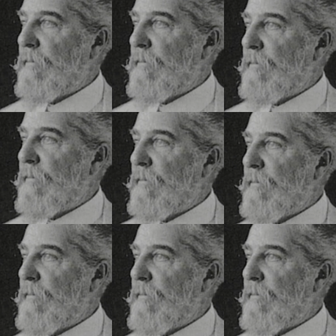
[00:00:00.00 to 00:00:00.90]
as a
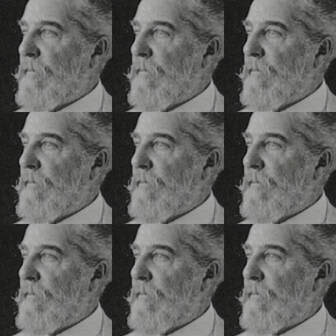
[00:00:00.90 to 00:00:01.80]
sort of a,
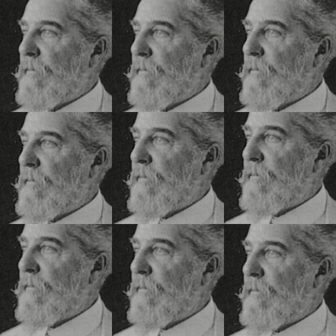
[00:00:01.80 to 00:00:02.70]

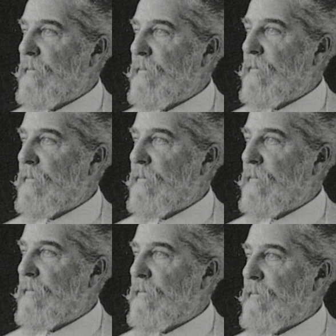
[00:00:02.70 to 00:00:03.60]
I think he was
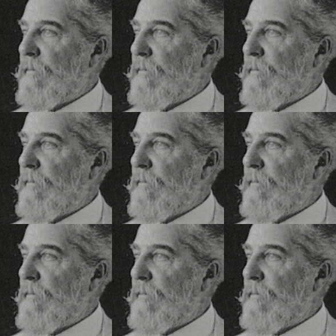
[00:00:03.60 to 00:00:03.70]
so